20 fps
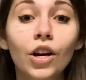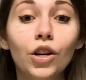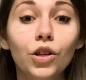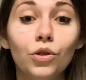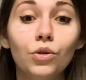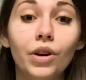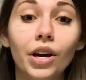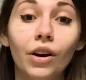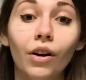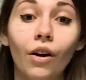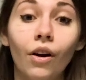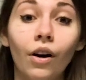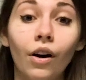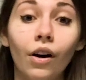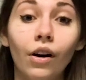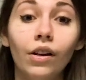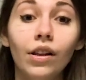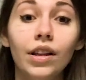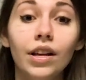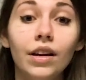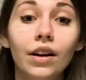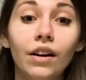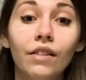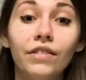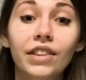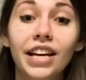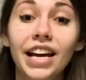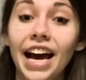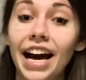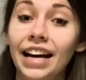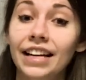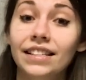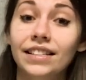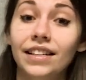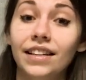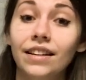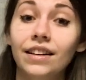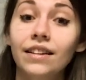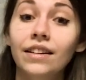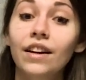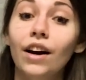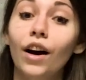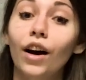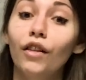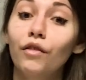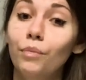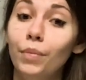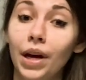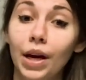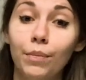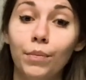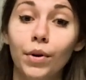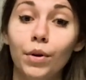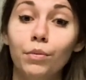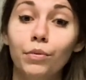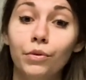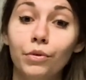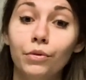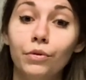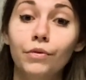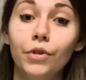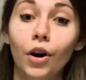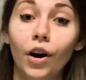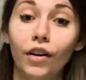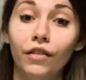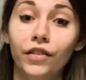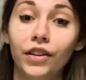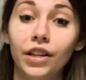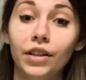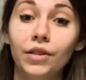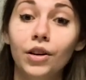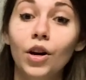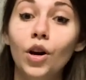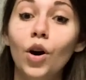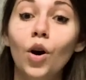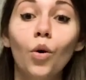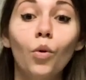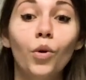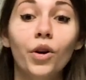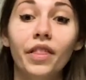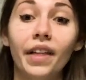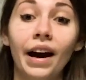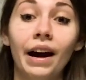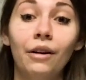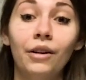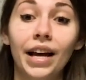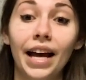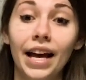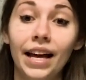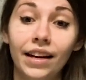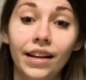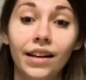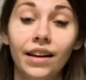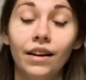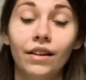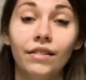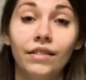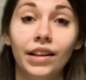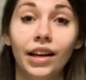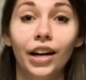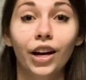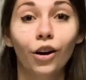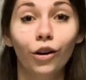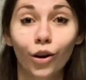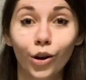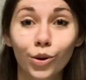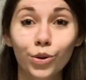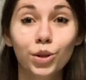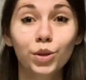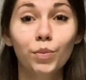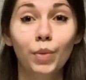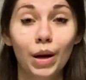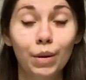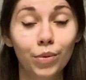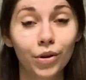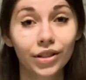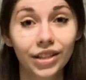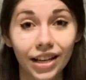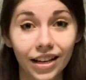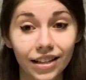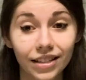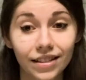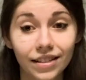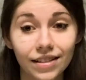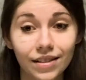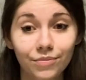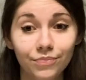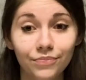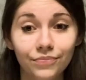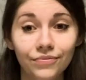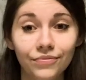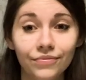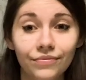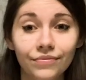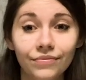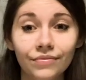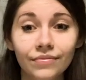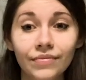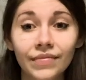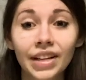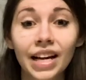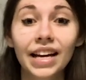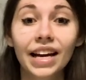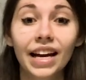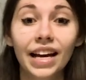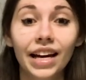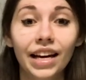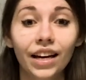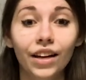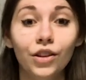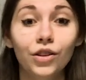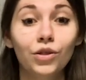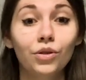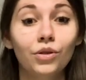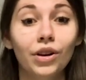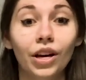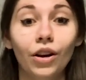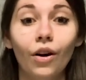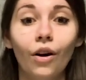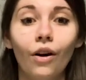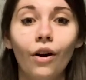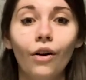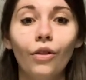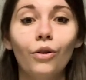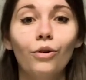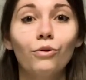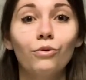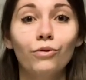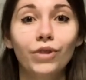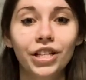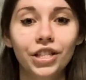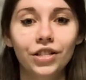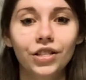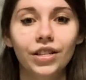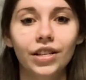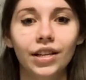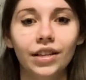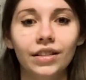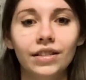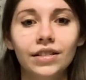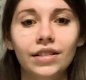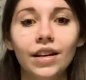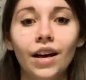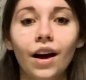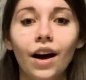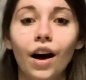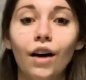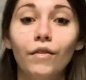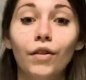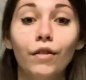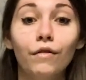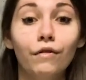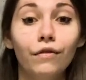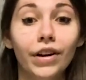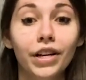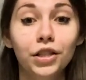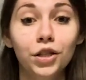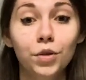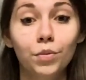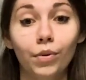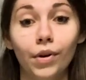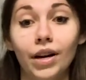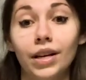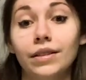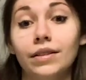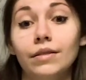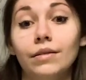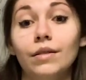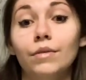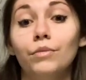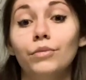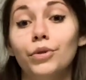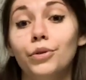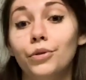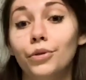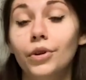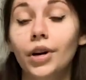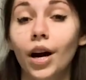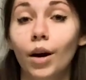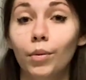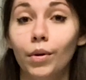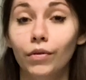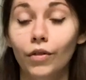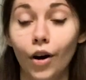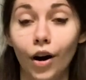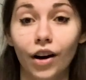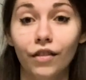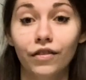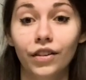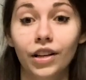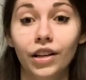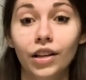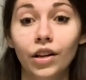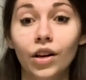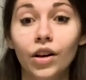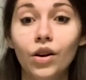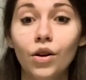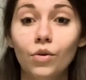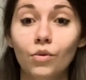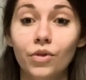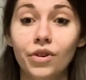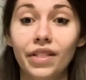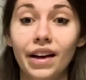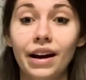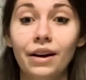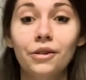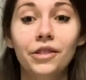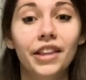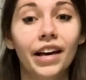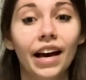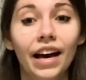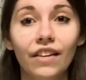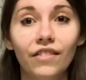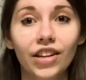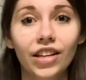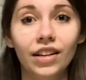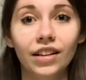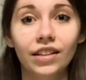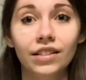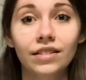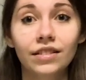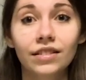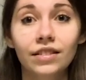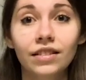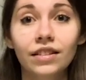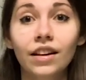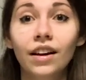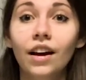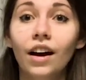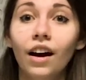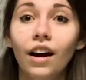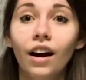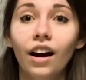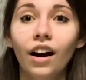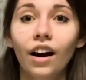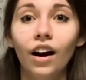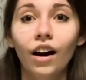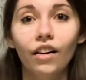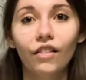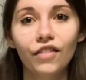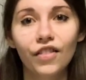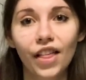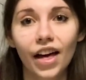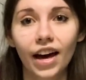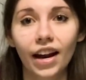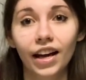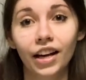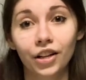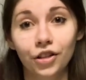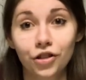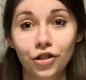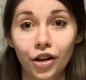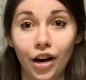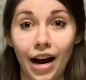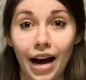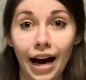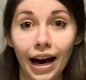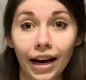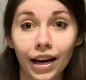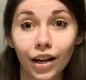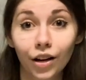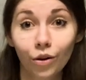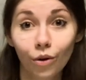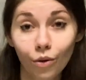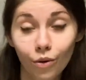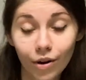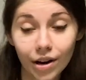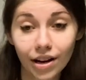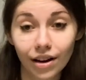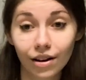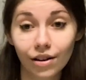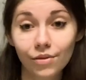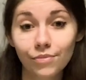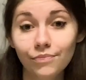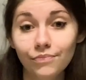You get all of the acid of paper brewed coffee without any of that gross paper taste, and you get all the richness of a French press brewed cup of coffee without the heaviness of that extra added oil.